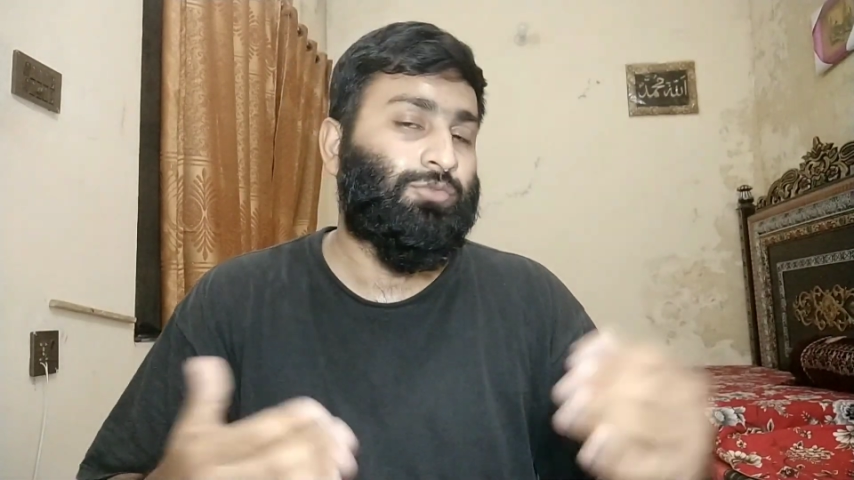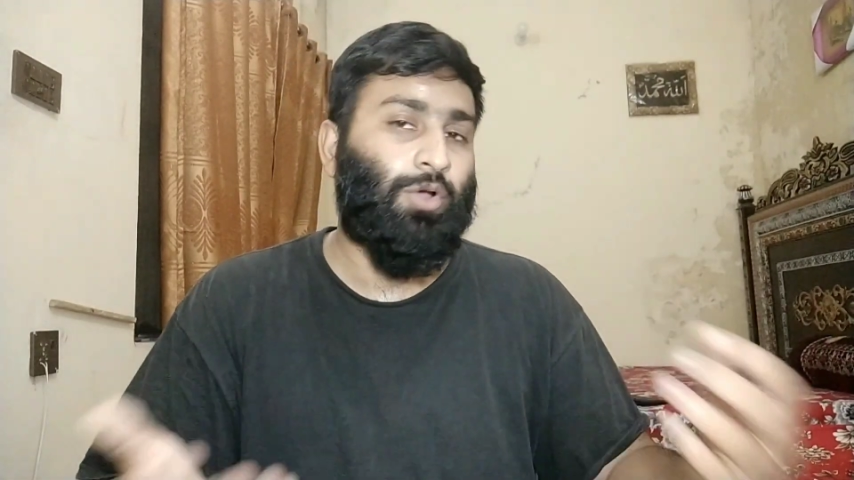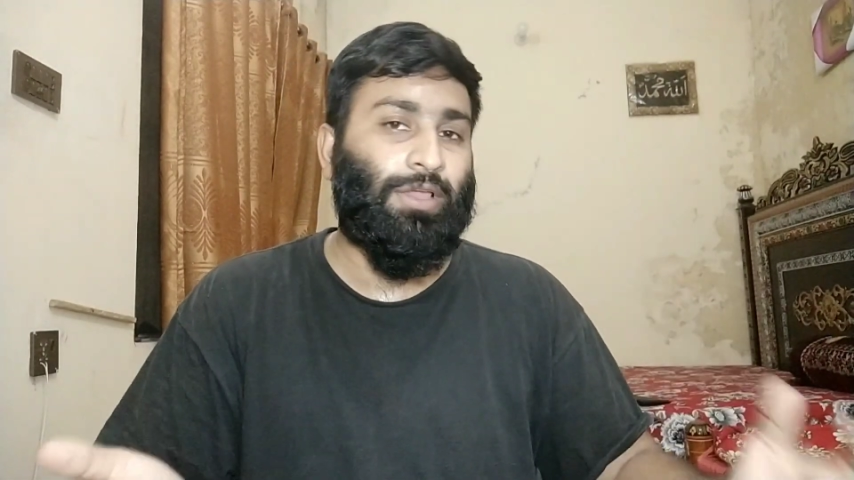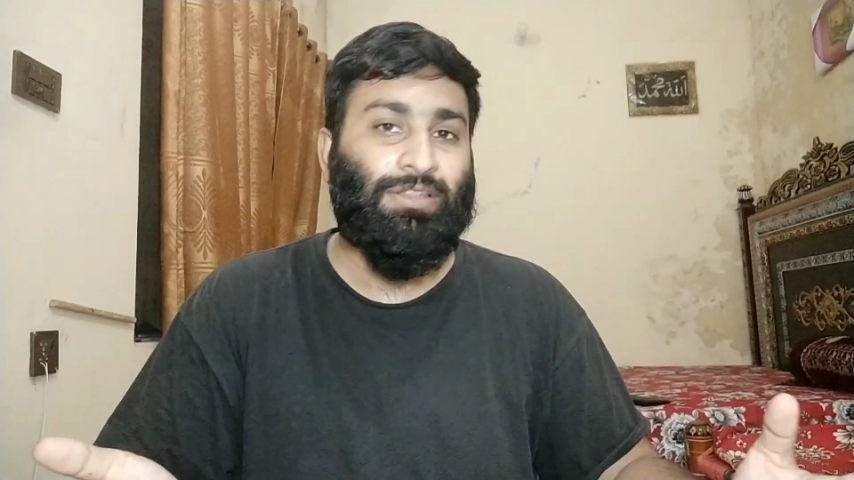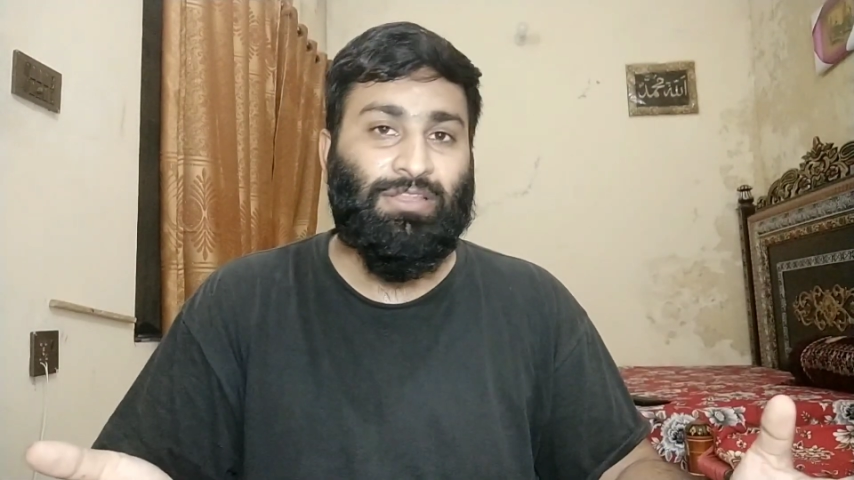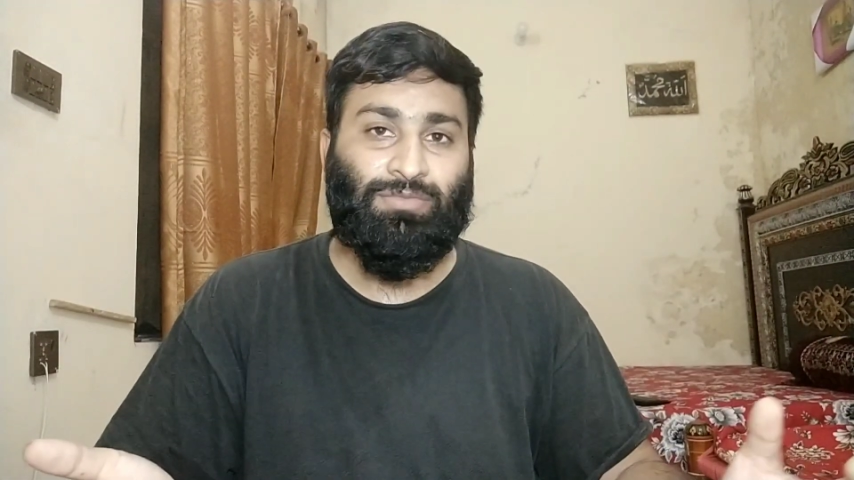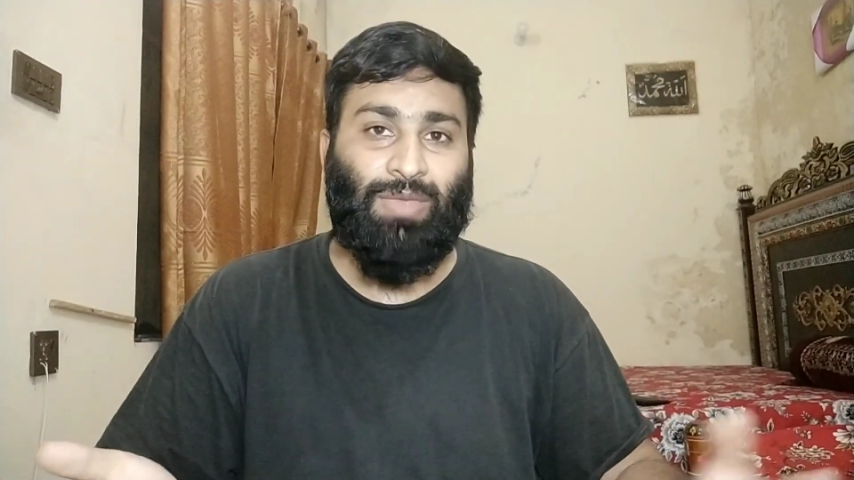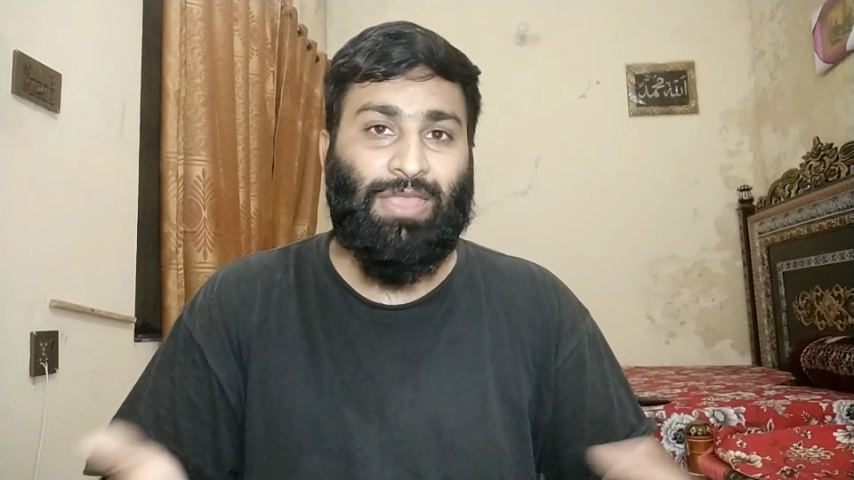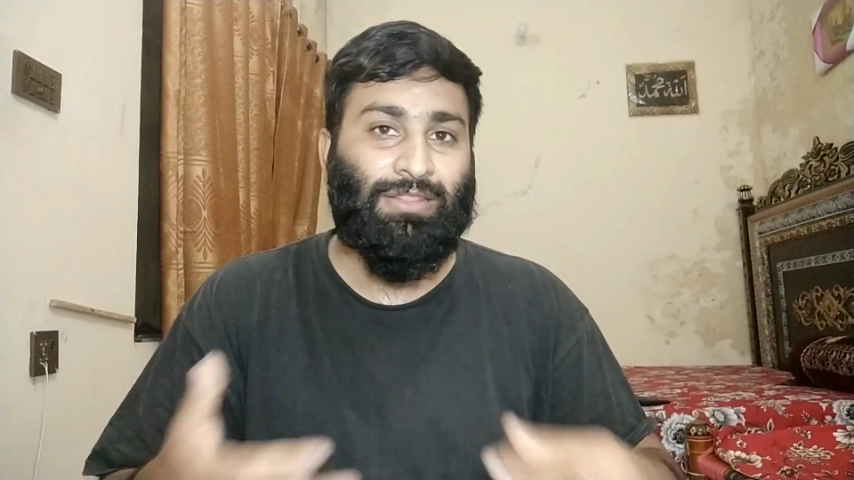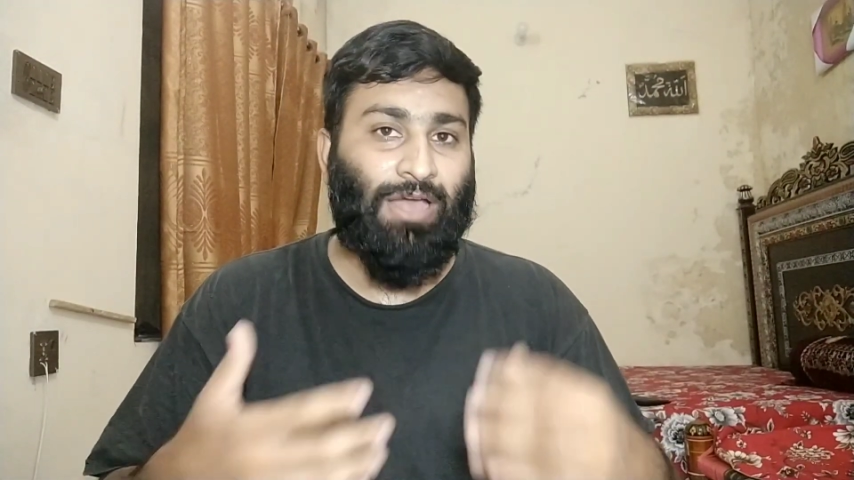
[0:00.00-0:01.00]
so in this
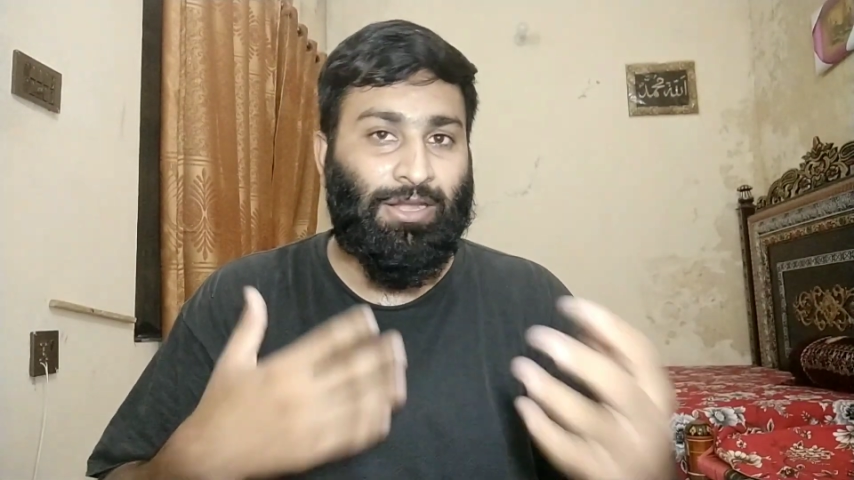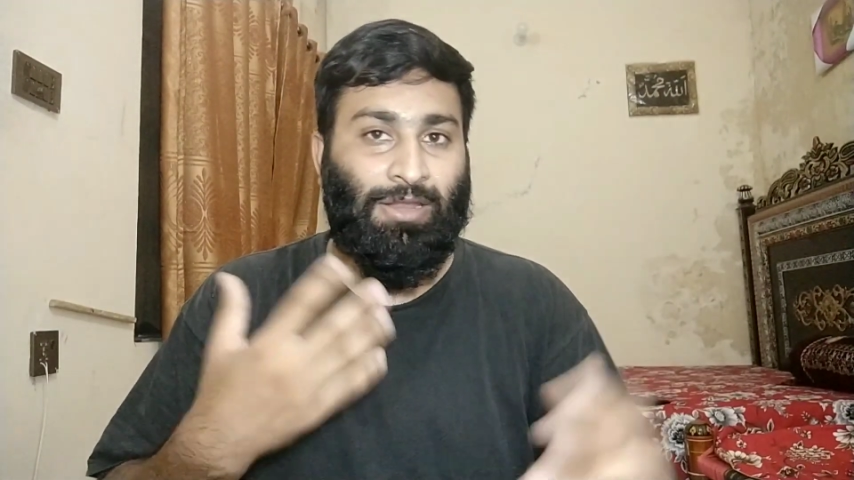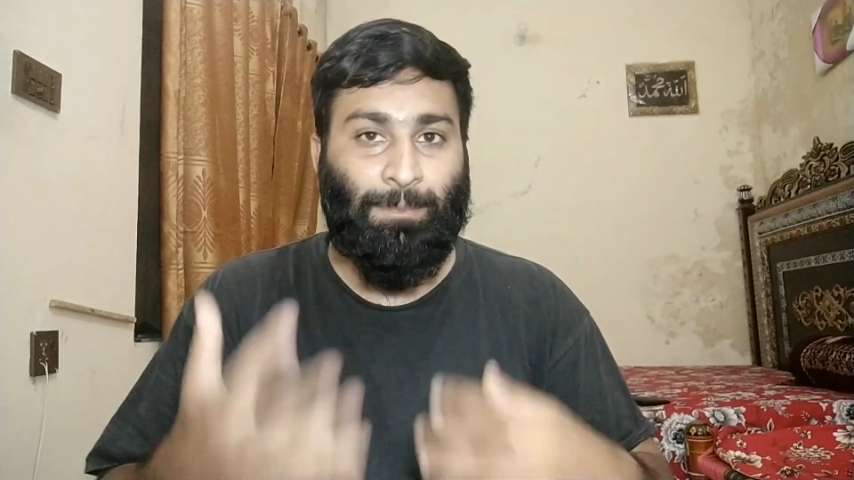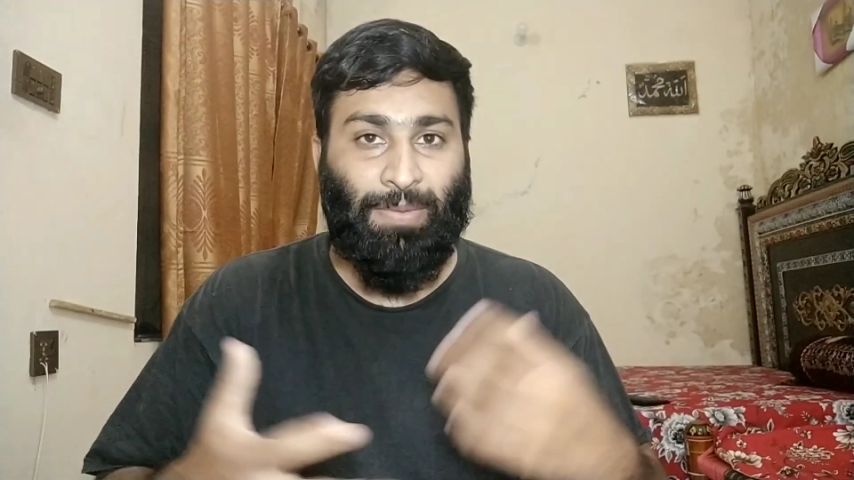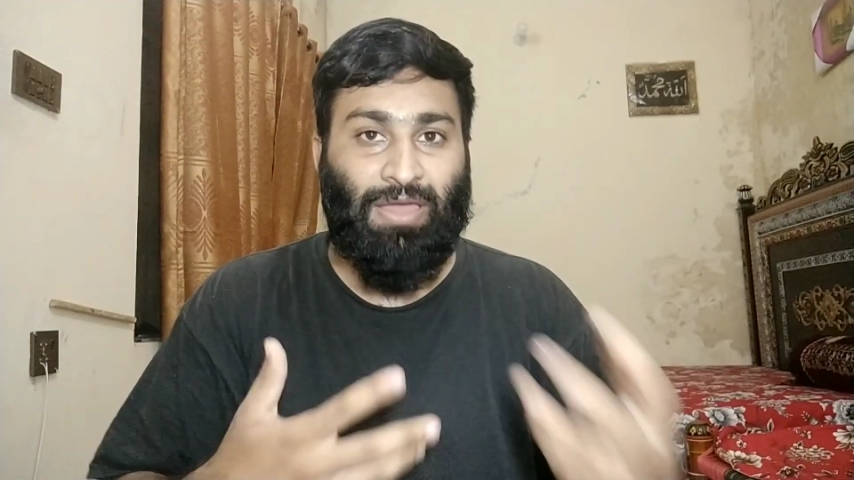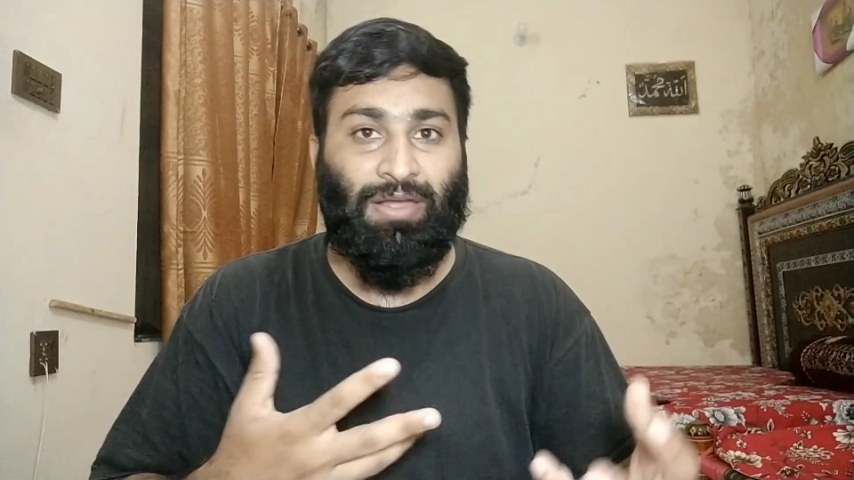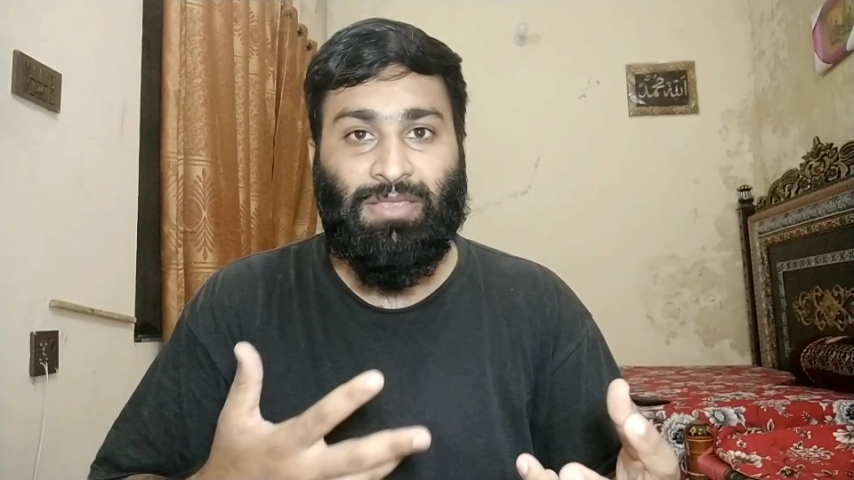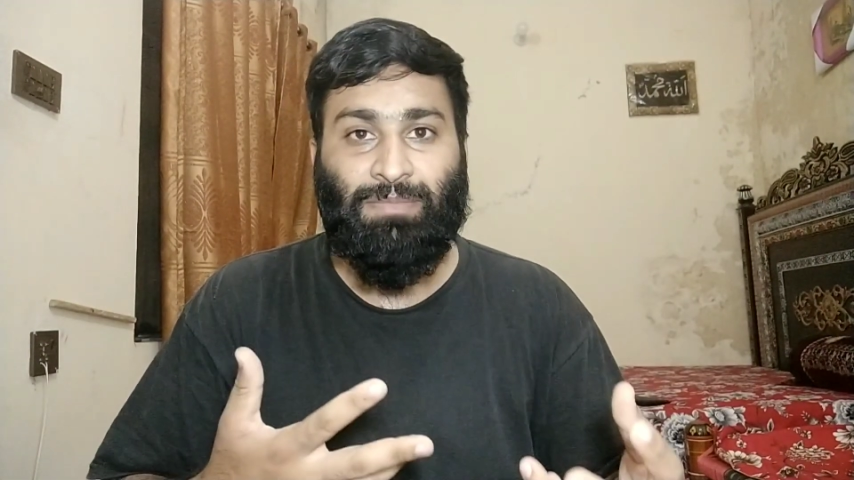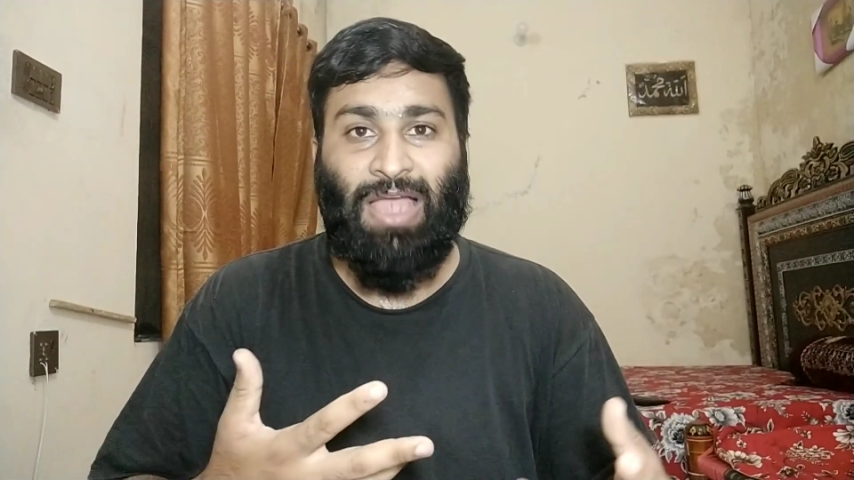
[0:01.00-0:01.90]
way the repairing